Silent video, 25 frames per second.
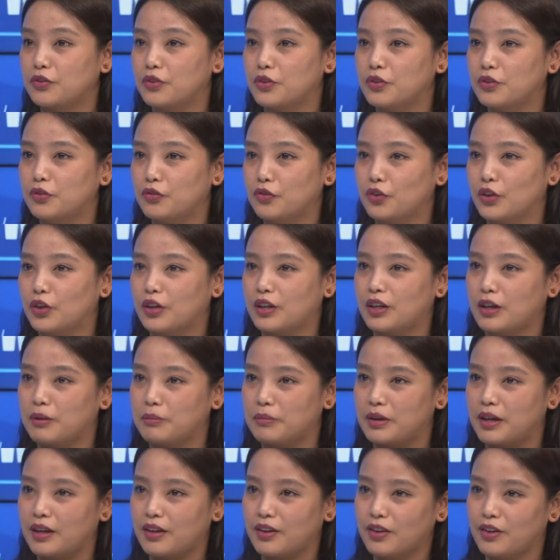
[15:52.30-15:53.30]
you for
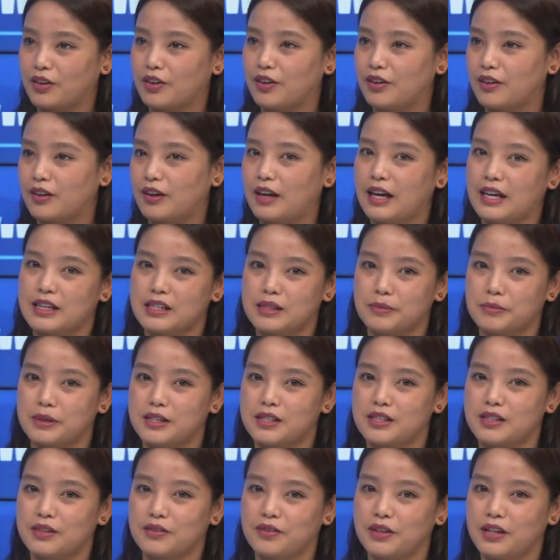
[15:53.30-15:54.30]
coming here at Tibet
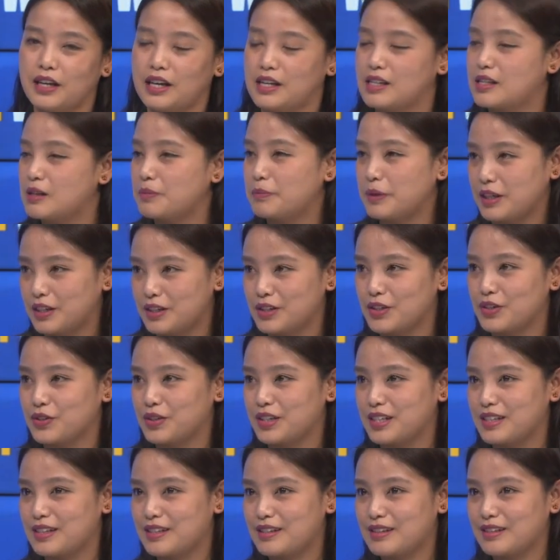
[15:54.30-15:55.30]
TV and speaking to
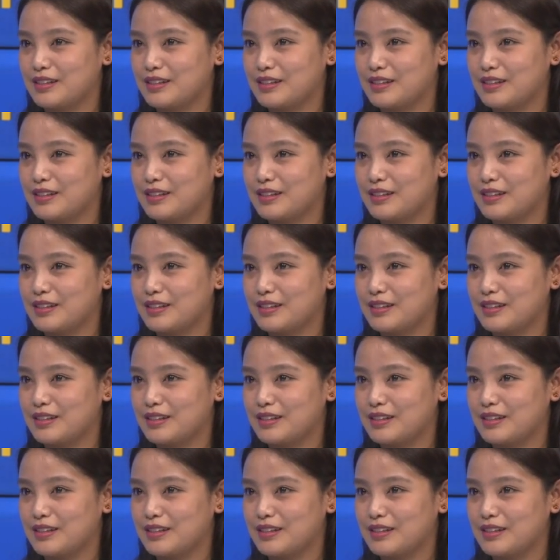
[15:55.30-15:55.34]
us.